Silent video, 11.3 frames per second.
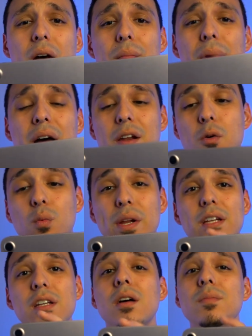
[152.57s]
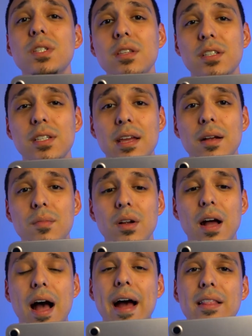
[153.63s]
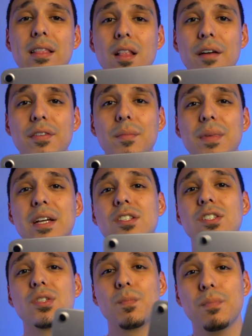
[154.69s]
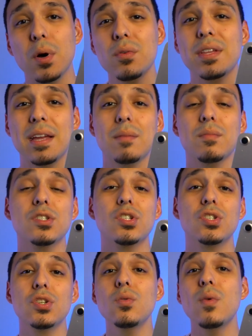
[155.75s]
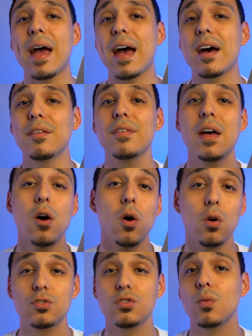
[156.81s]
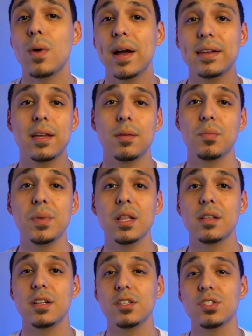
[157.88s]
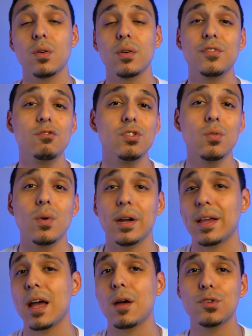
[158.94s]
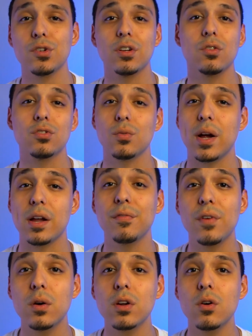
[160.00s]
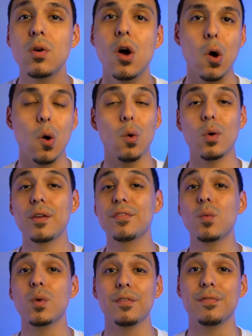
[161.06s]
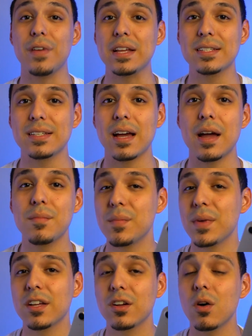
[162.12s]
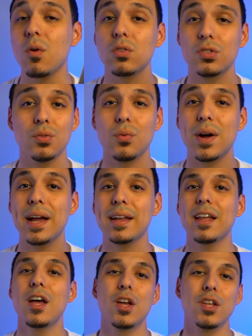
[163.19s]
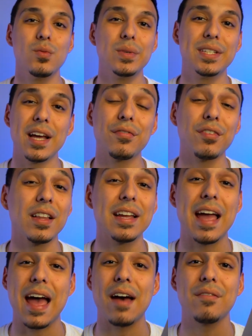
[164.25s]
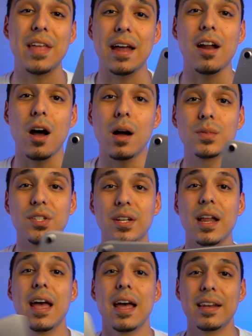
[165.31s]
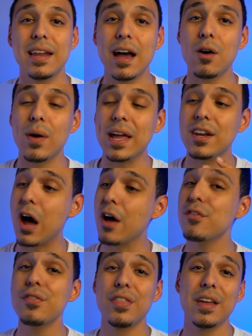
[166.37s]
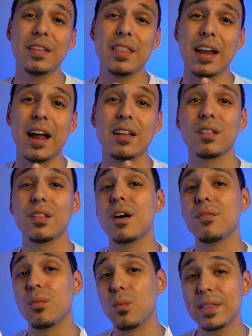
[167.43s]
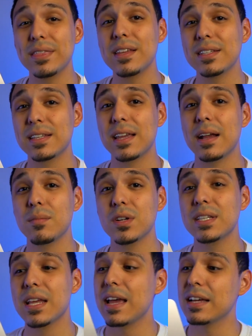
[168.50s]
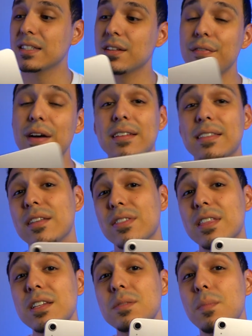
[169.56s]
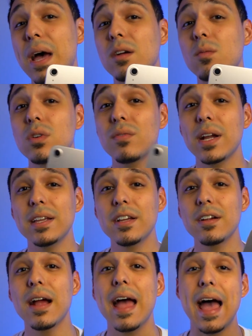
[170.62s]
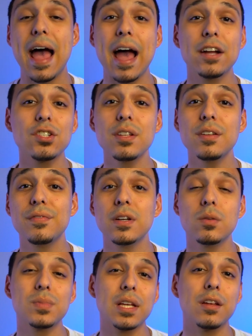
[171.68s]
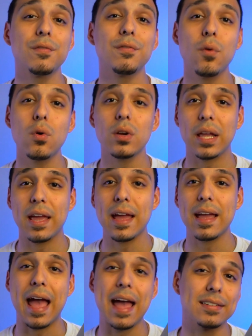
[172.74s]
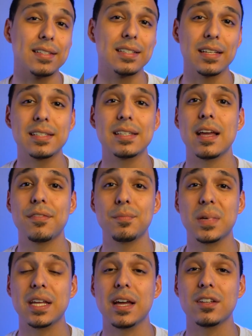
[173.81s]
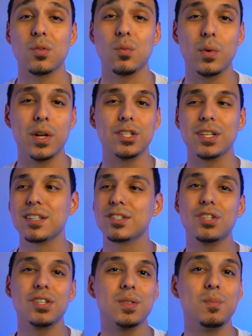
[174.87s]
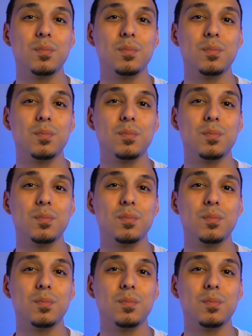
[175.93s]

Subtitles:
But when it comes to this camera, I love it because both cameras do have ultra wide capabilities. So if you do want to capture an ultra wide photo, or if you want to FaceTime and make it go ultra wide, you definitely have that option. Now, another thing that I love with these cameras is the fact that this back one right here actually films in 4K at 60 FPS, which is just